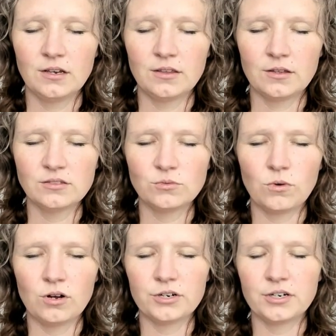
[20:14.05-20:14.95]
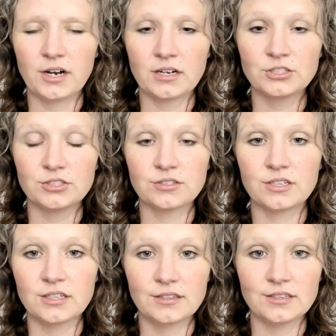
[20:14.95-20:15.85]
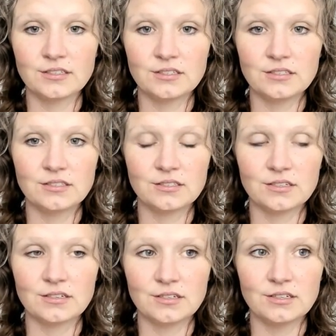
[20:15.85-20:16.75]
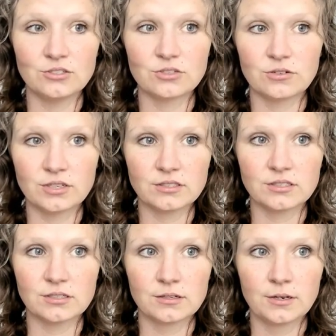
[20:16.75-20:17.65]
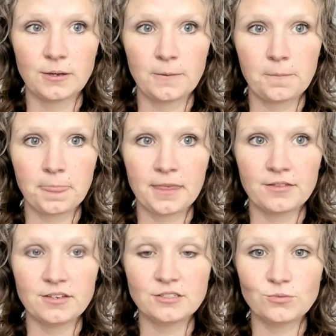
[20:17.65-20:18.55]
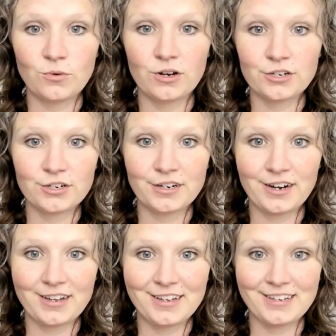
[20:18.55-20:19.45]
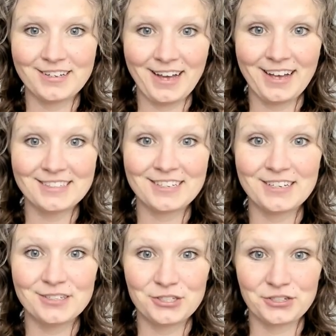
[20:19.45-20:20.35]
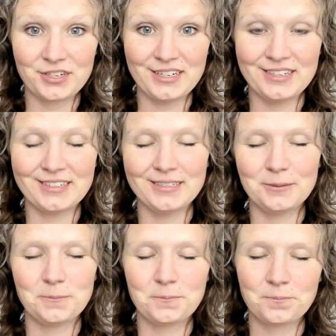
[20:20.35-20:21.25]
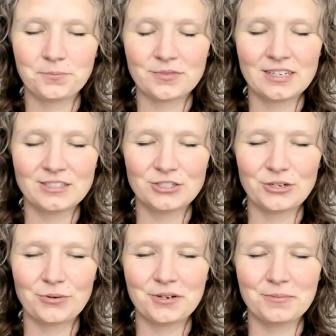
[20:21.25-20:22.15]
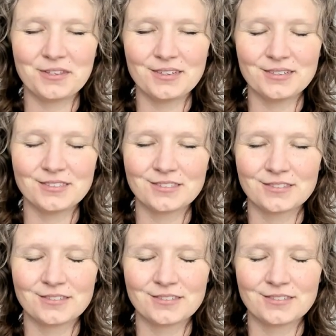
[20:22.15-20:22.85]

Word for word: This water actually, this is uh, interesting. This water, it has history in it. It's showing me this.